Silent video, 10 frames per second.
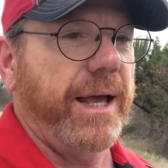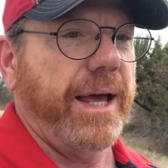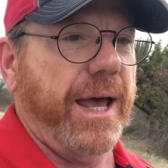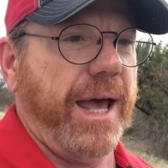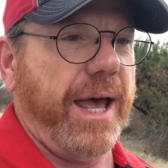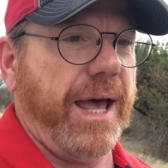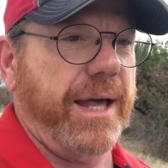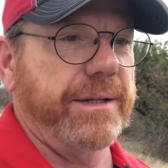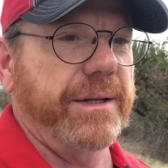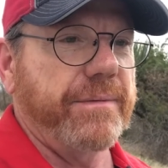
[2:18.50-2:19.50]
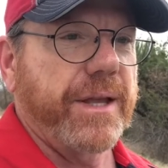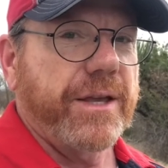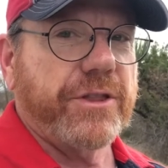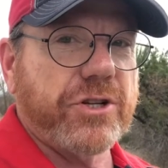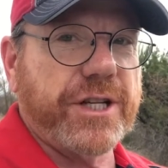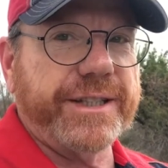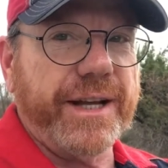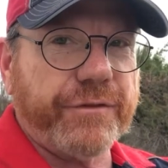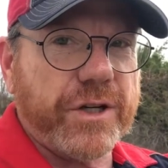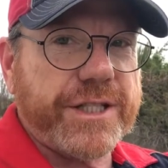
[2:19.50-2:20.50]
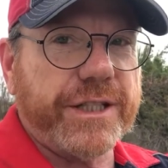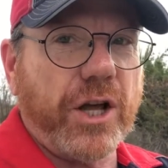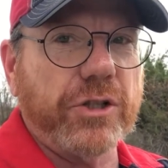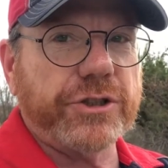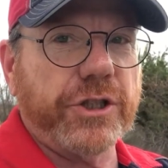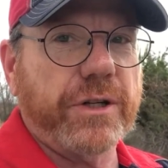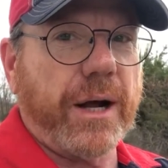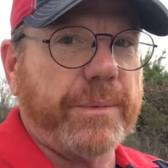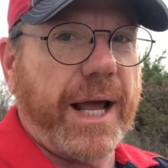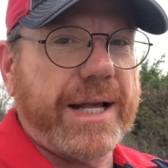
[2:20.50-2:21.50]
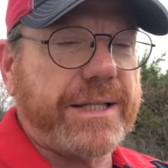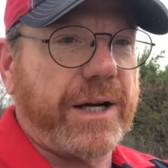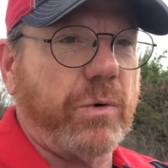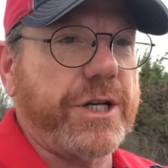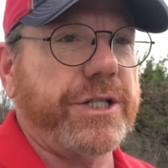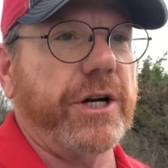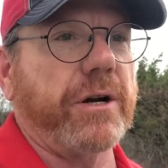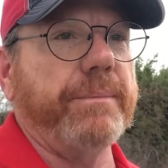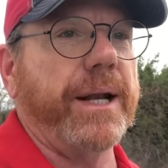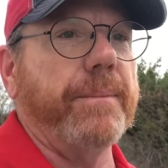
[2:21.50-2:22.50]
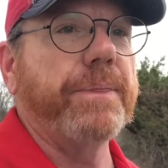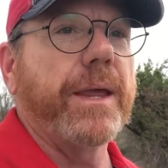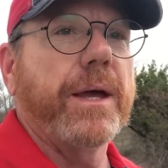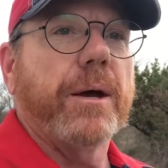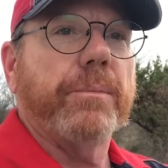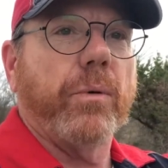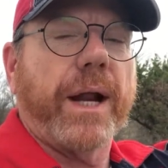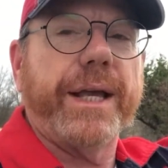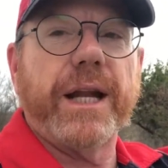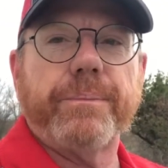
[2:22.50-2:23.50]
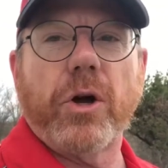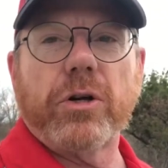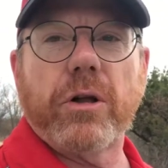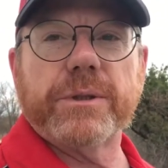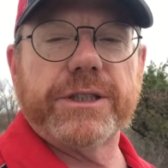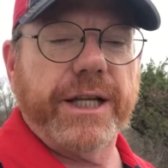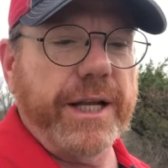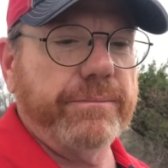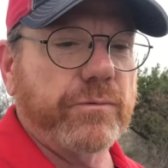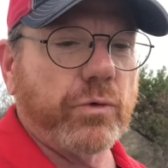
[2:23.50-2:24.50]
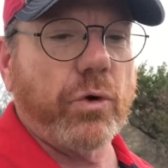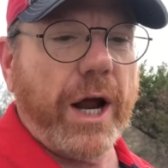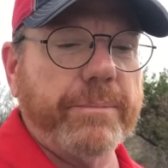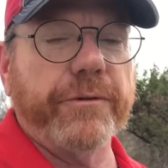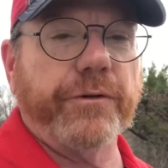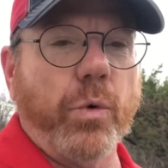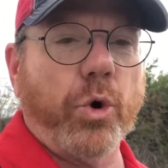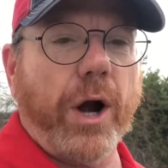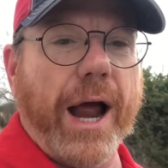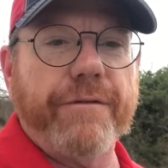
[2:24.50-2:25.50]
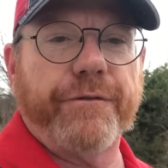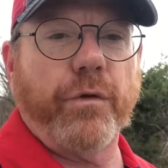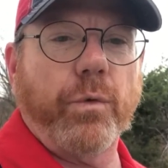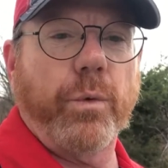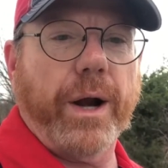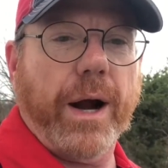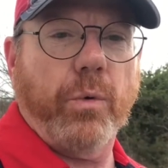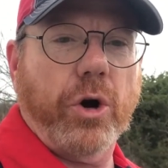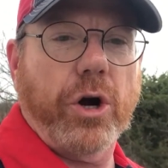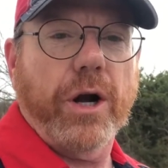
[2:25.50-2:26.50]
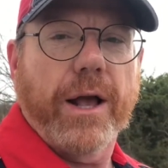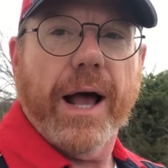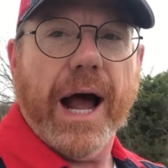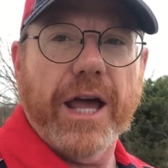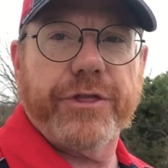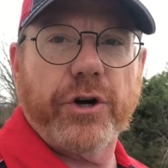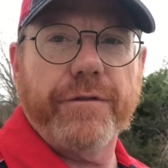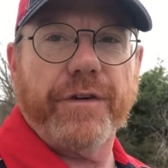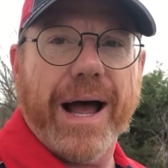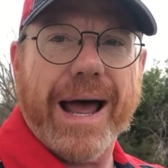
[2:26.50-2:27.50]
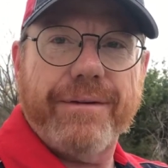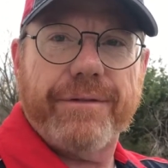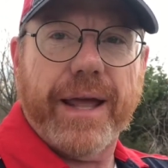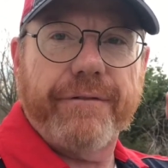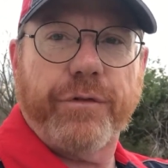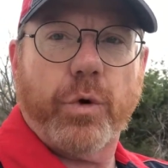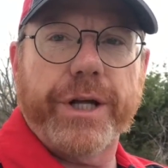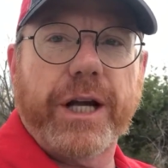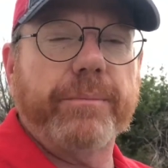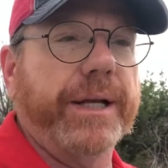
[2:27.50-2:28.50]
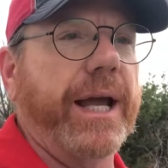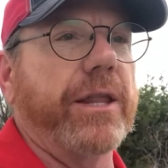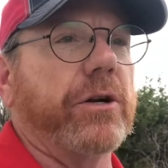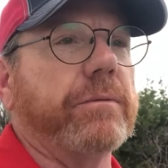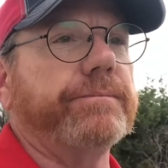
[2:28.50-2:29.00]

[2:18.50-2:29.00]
And there's a difference in those two, and I'm going to ask that question here in a minute. But when I get up to Oklahoma City, right before I-35 and 40 come together,